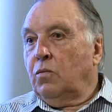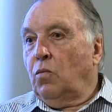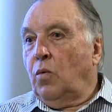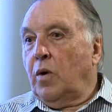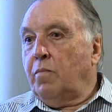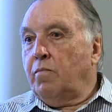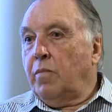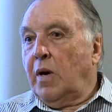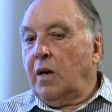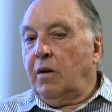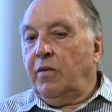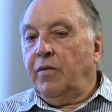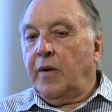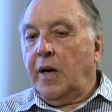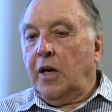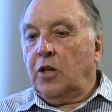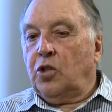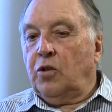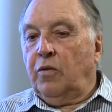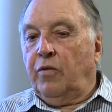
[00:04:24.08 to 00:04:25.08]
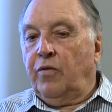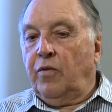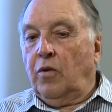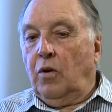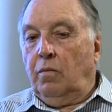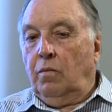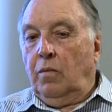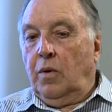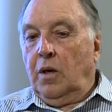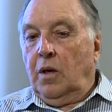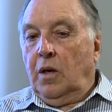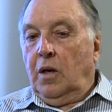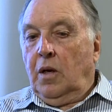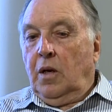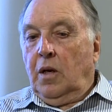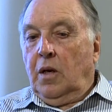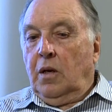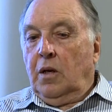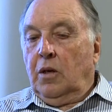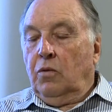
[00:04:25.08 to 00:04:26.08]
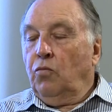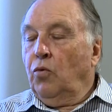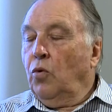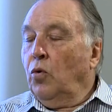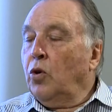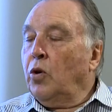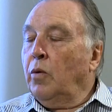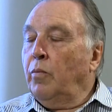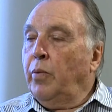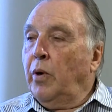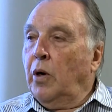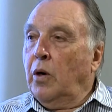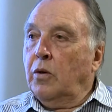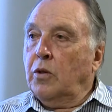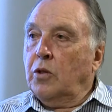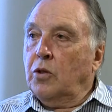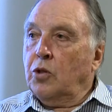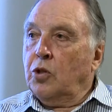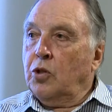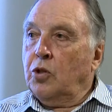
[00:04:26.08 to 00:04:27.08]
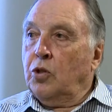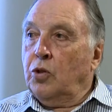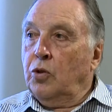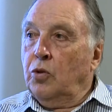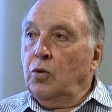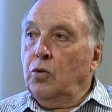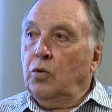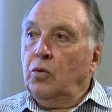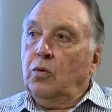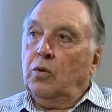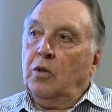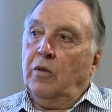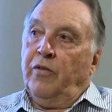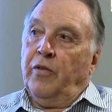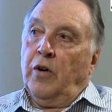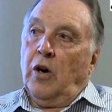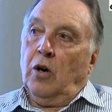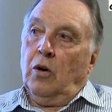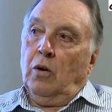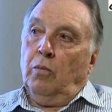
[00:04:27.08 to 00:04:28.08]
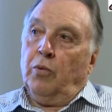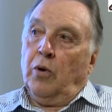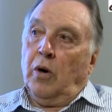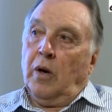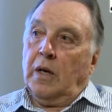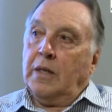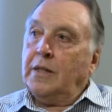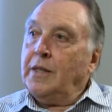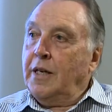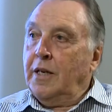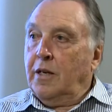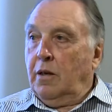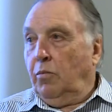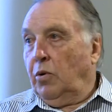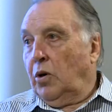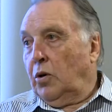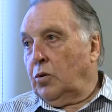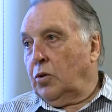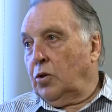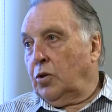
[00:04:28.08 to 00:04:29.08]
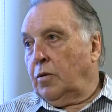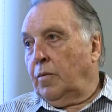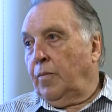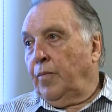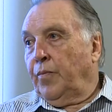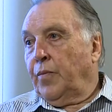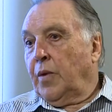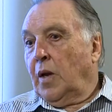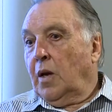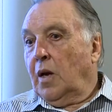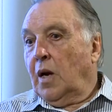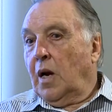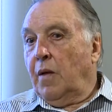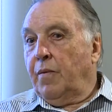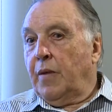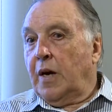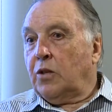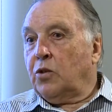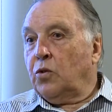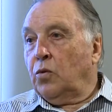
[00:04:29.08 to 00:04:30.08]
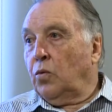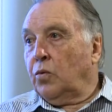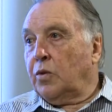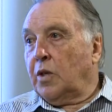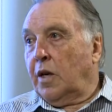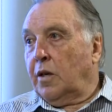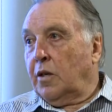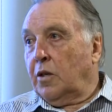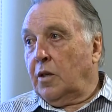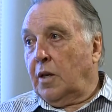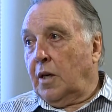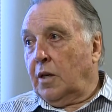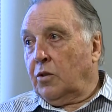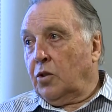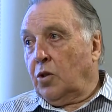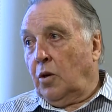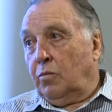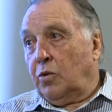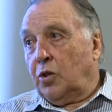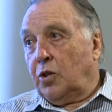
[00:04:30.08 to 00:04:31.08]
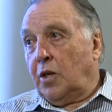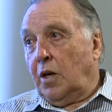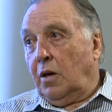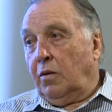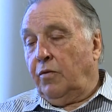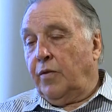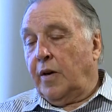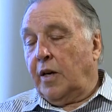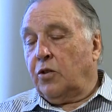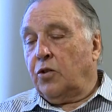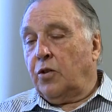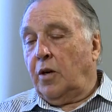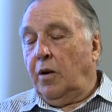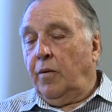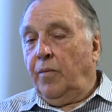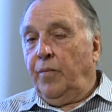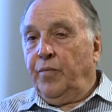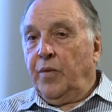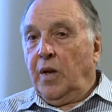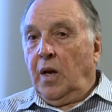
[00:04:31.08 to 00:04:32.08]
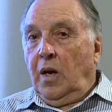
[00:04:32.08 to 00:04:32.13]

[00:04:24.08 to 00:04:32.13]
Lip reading: We manufacture from raw components to the final product in a box. And that's all done at our Thomastown factory.